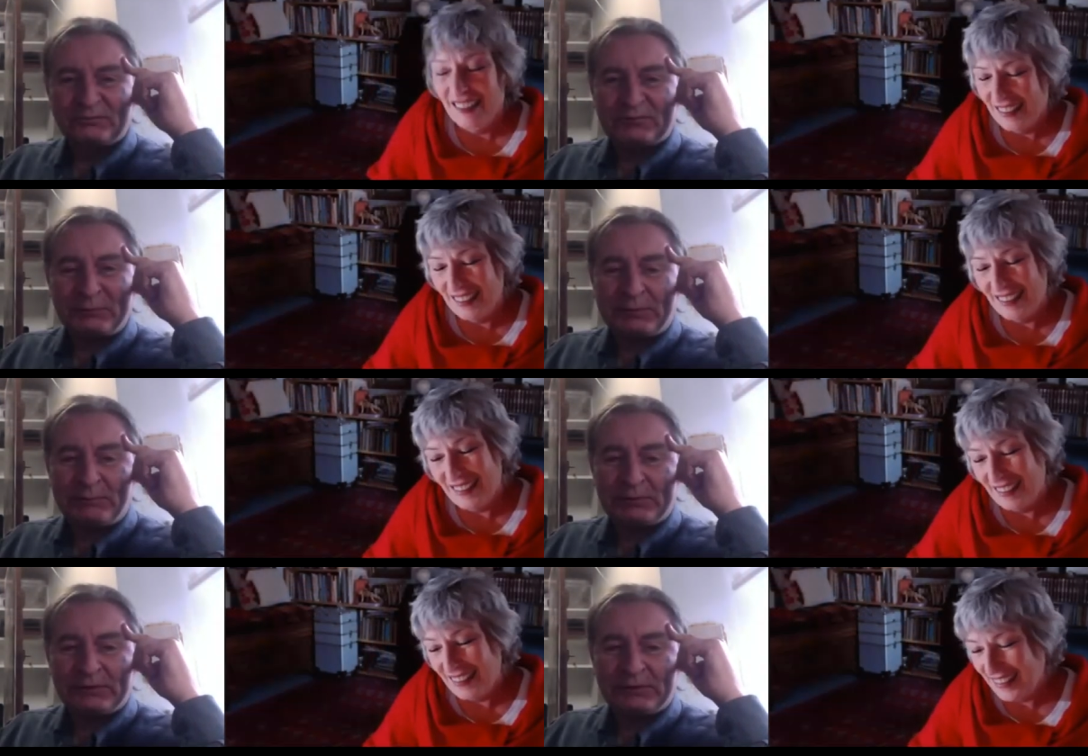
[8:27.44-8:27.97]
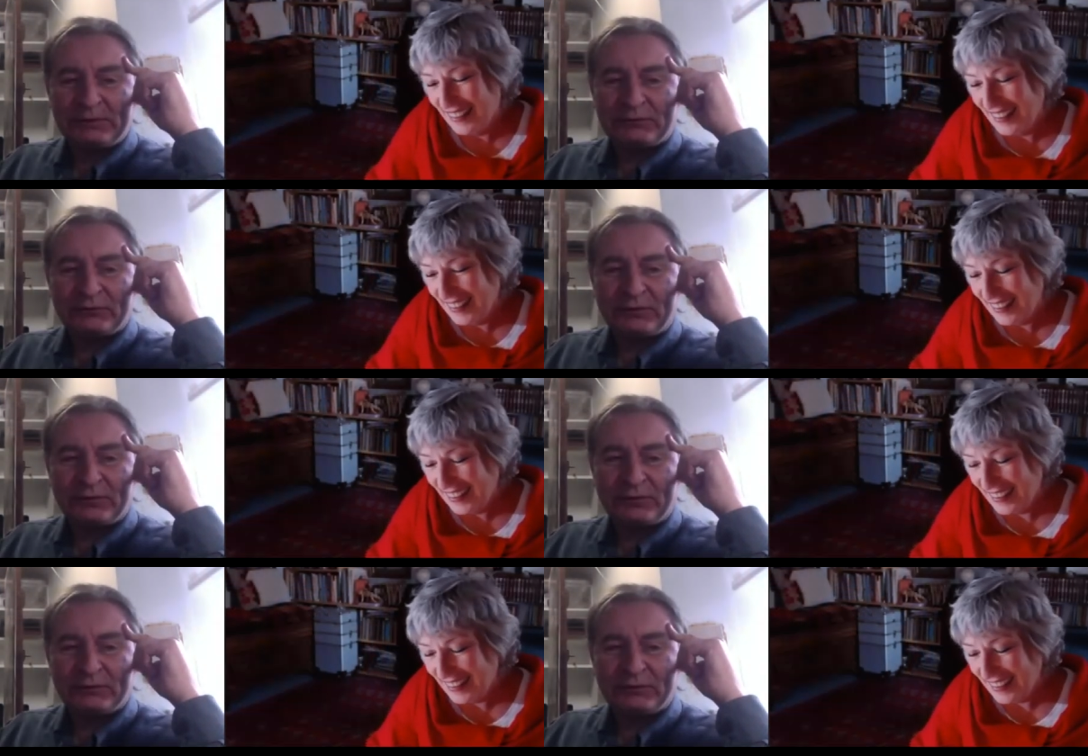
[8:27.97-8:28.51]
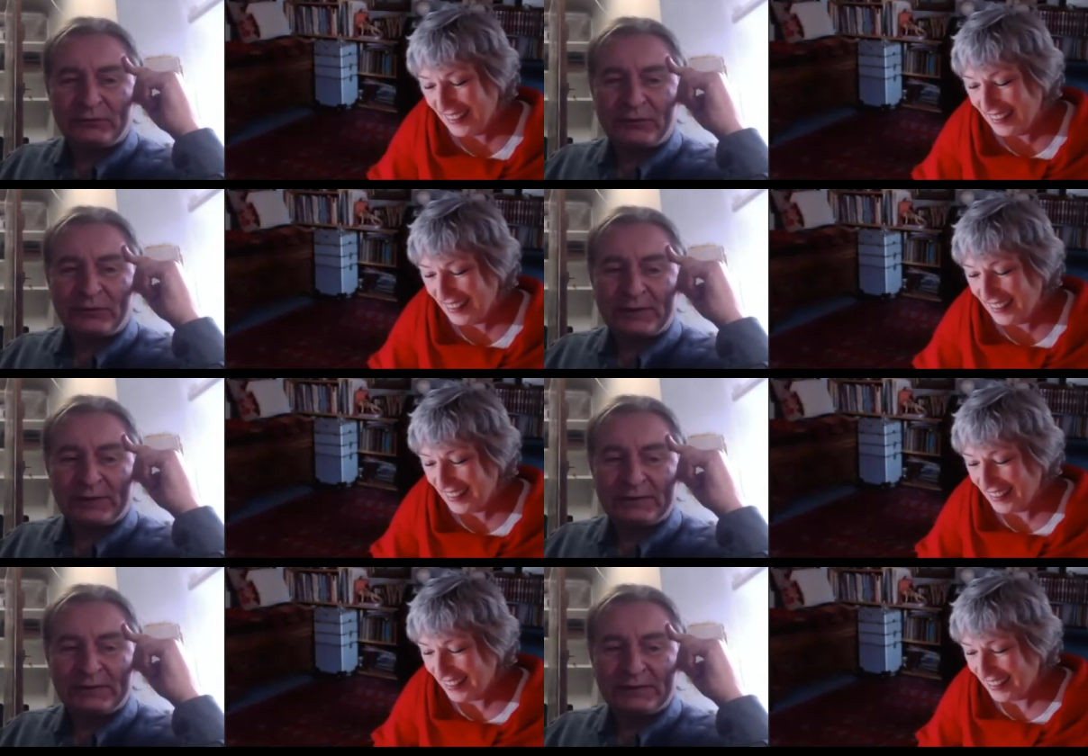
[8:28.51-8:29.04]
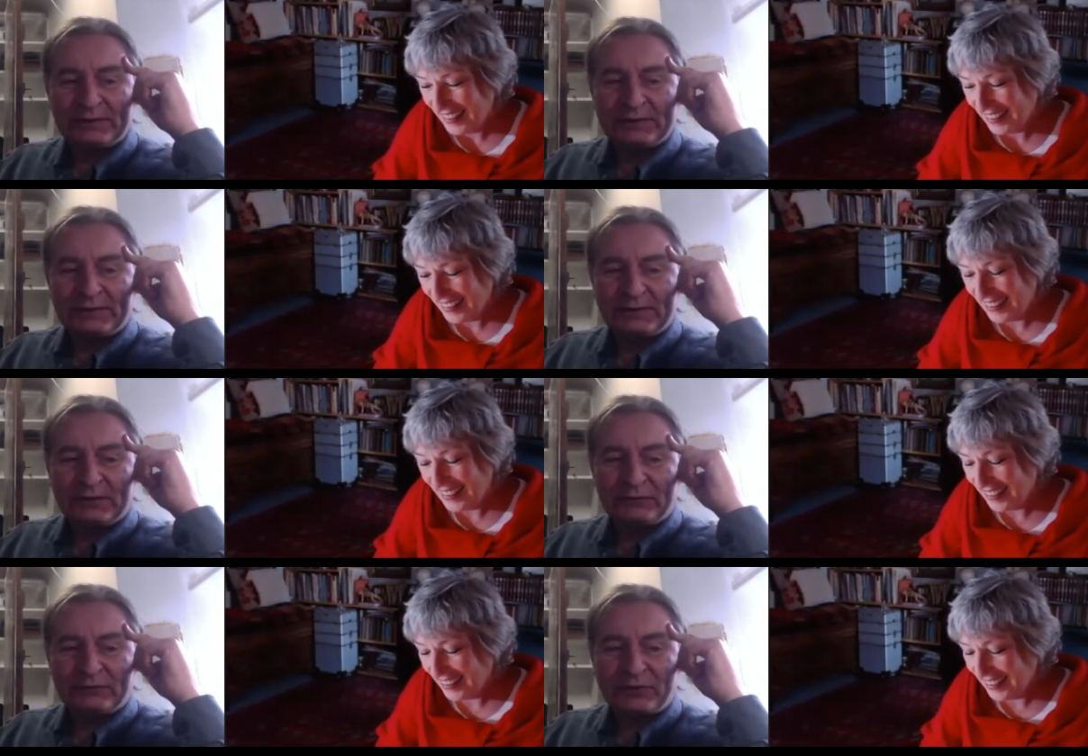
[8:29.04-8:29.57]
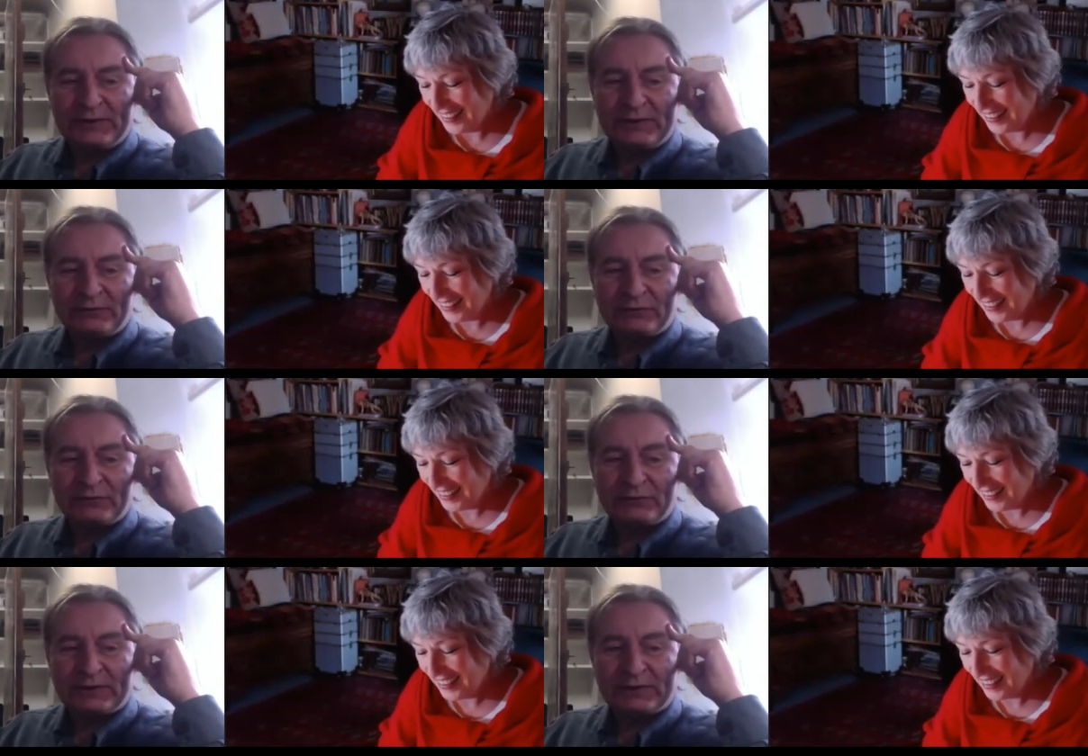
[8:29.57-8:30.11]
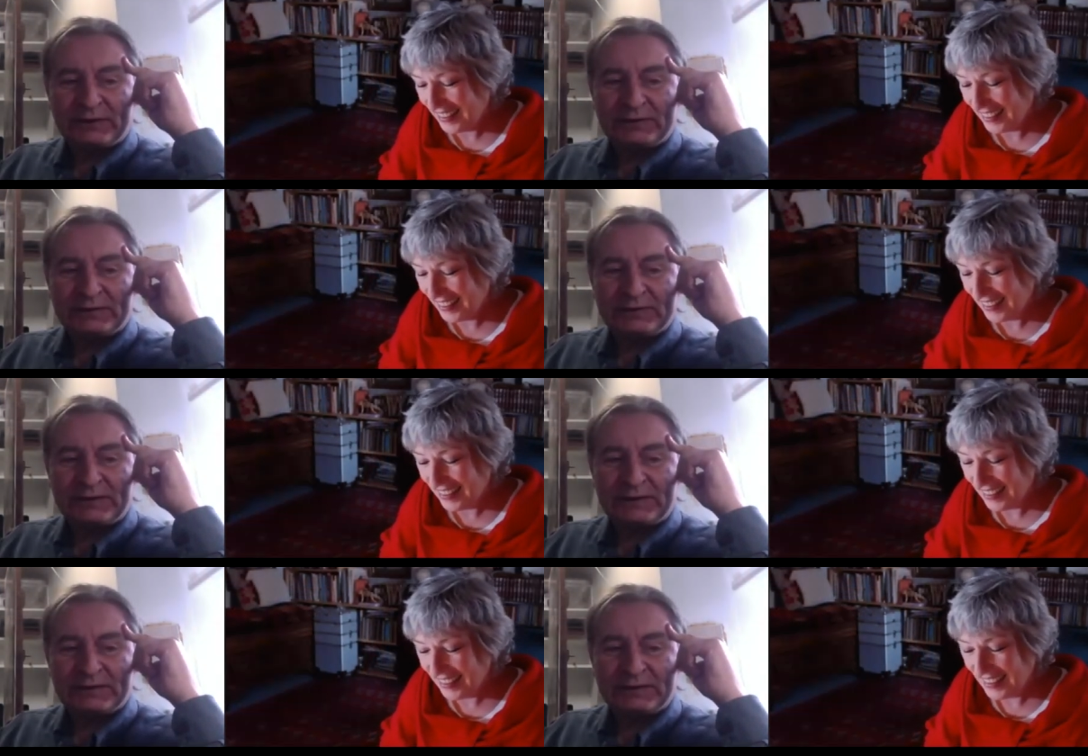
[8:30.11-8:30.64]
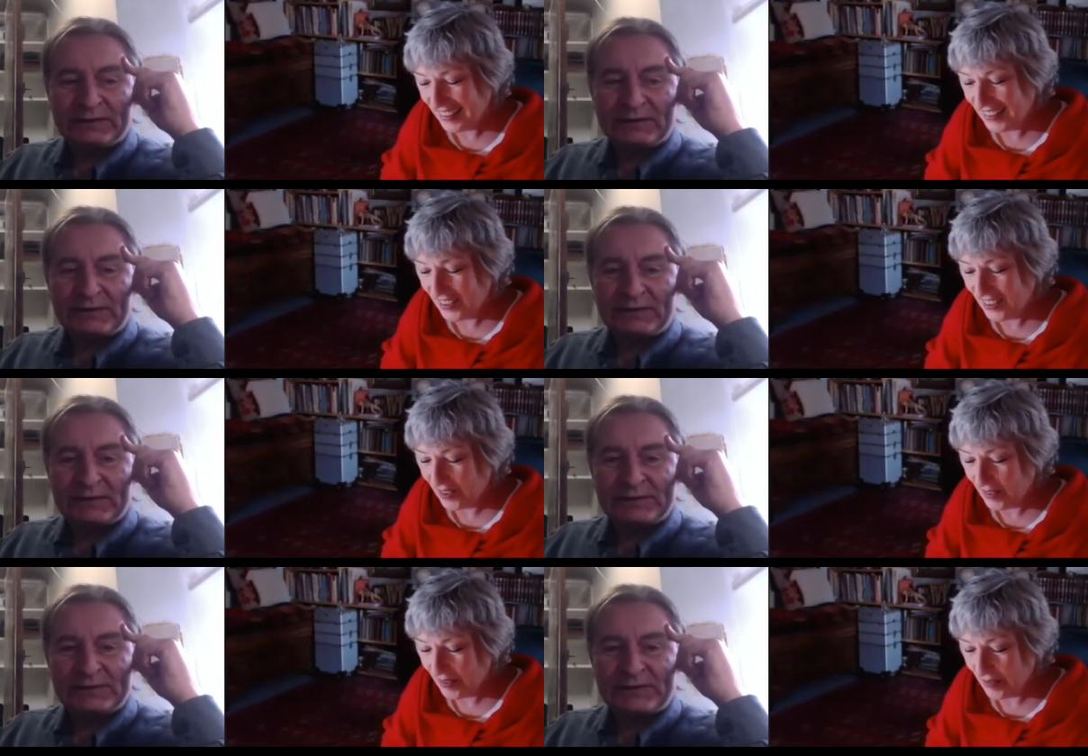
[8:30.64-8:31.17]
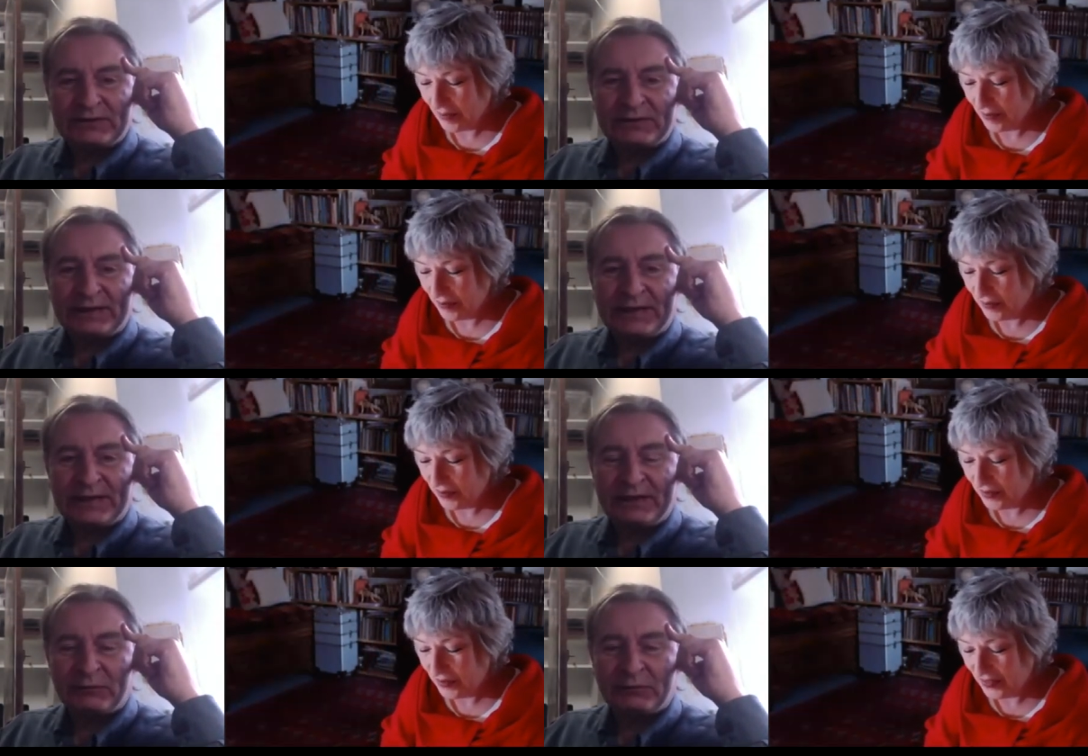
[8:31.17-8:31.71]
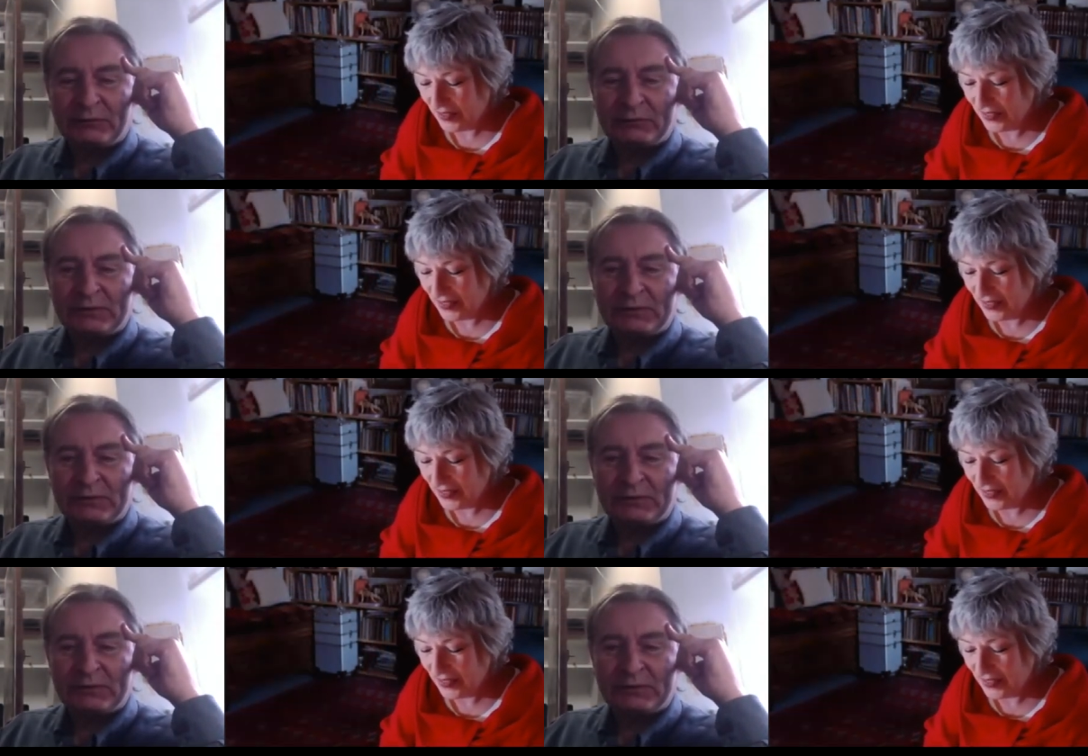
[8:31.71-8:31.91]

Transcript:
Speaker 1: people of, of, uh, of Crieff and, and, and surrounding area were